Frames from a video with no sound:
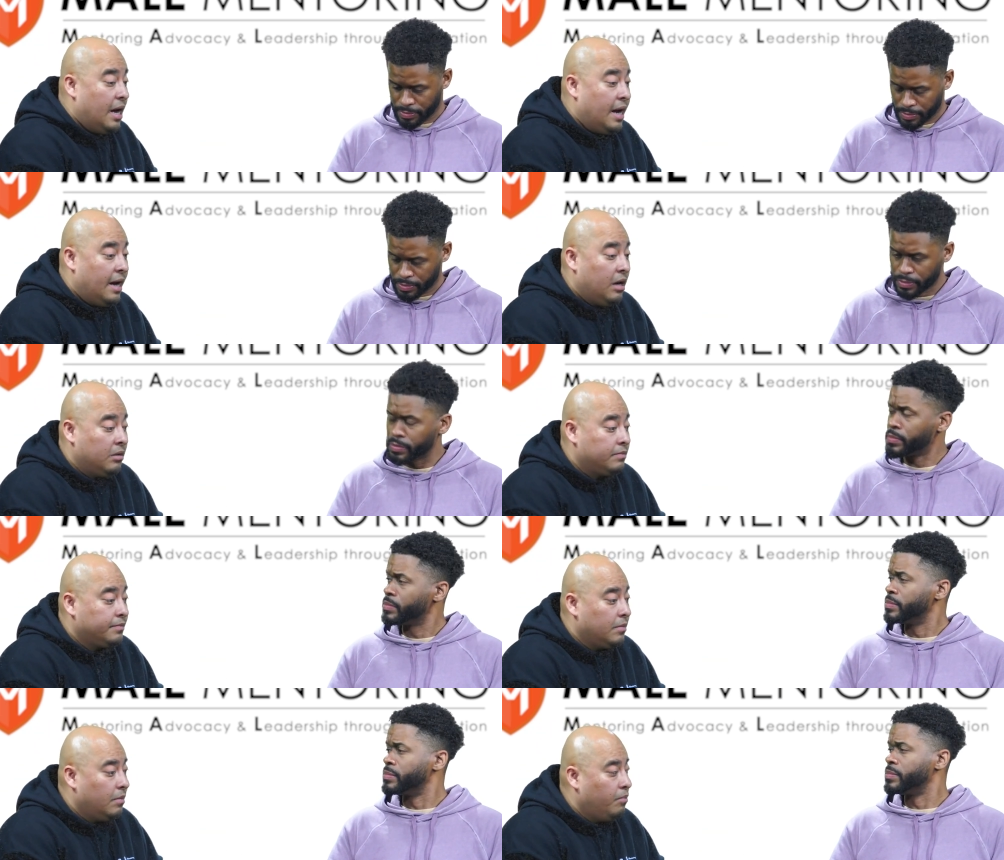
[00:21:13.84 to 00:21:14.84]
Speaker 1: Um,
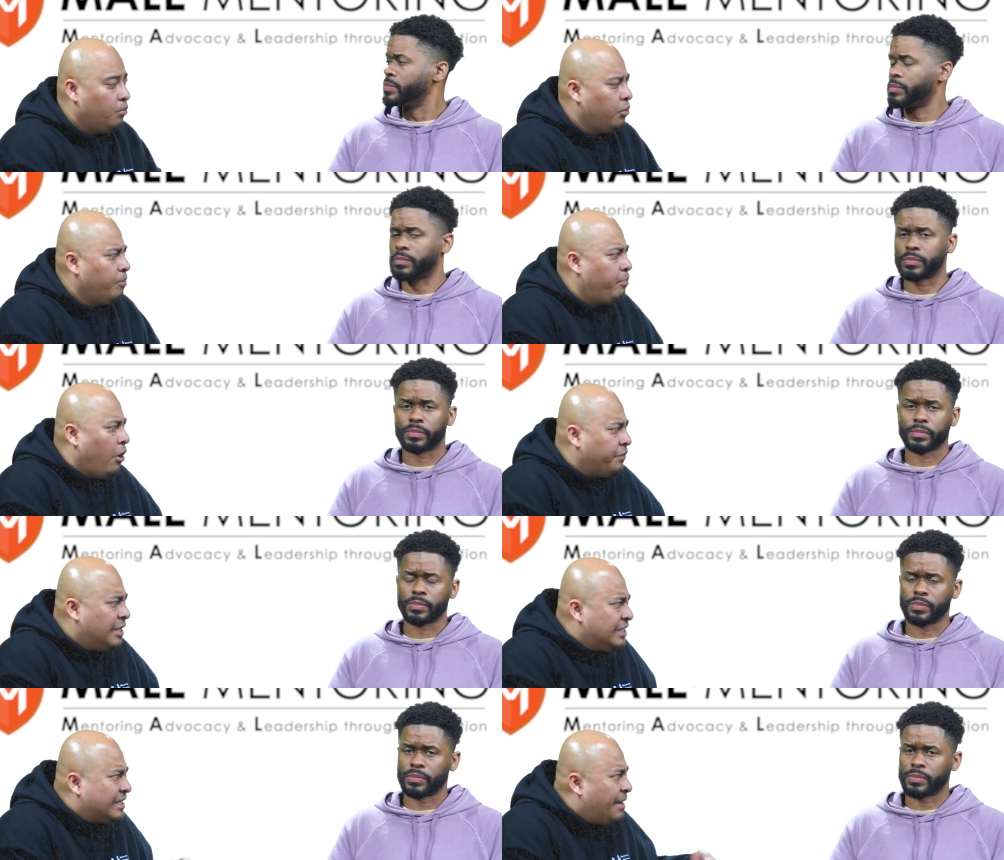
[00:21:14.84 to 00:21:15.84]
we're both in
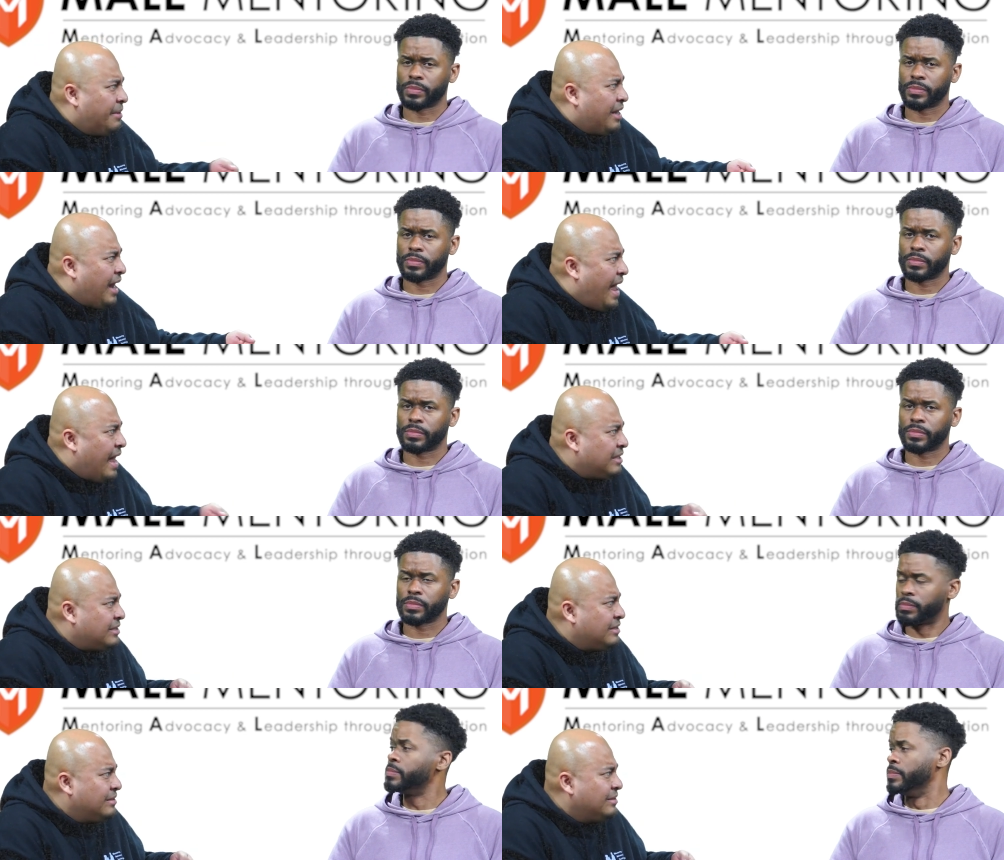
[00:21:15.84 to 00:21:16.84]
the same
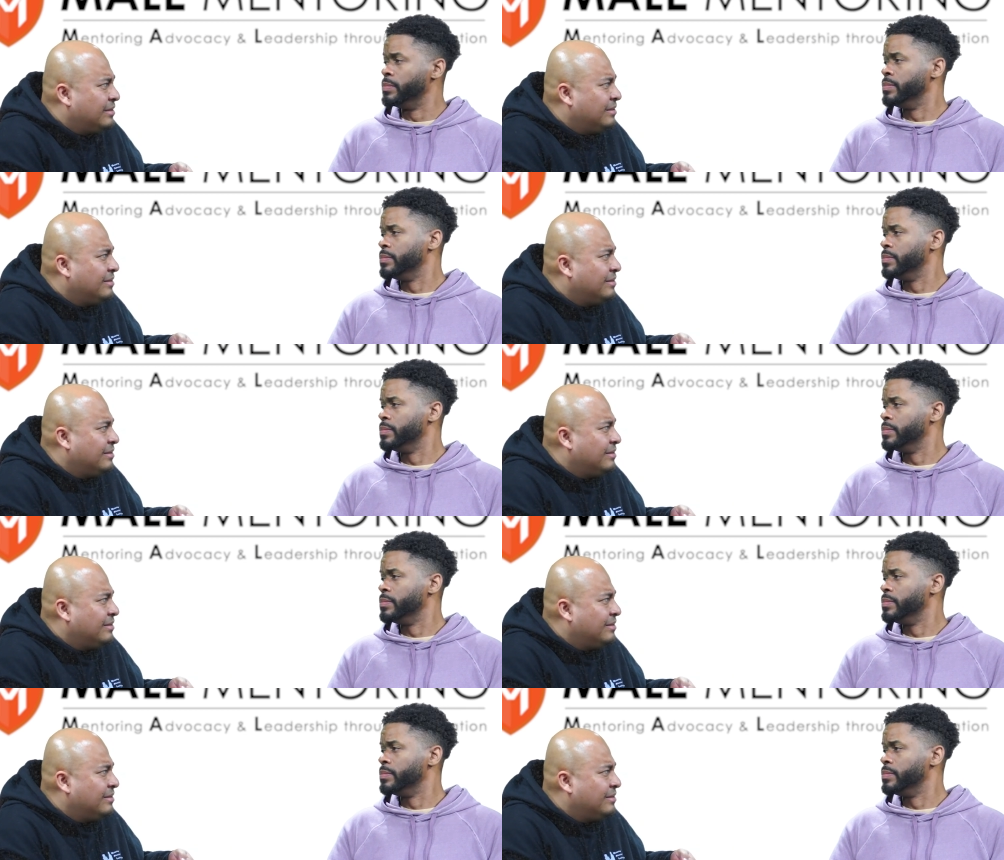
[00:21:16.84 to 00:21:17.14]
class. Mm-hmm.